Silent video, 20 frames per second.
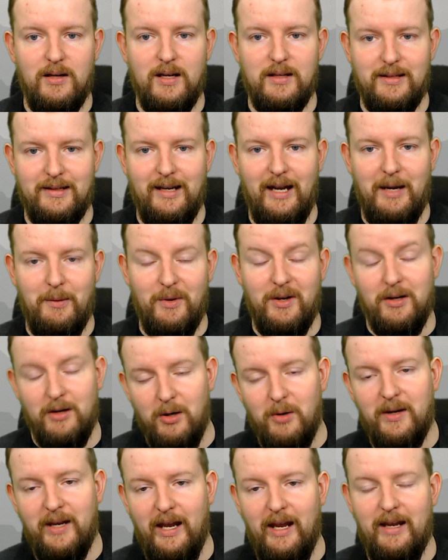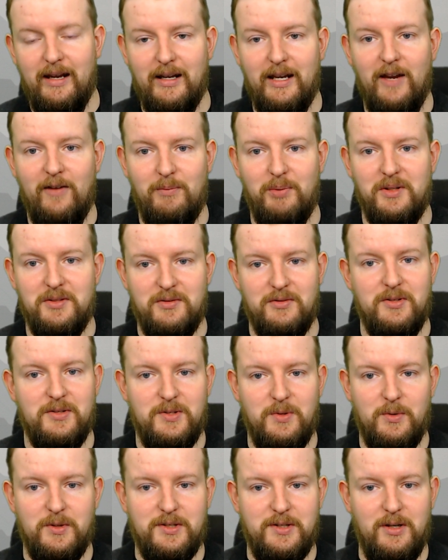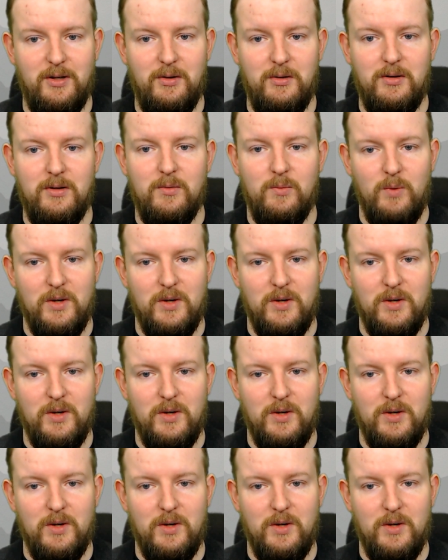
And the guy went, okay, and gave Blizzard the source code,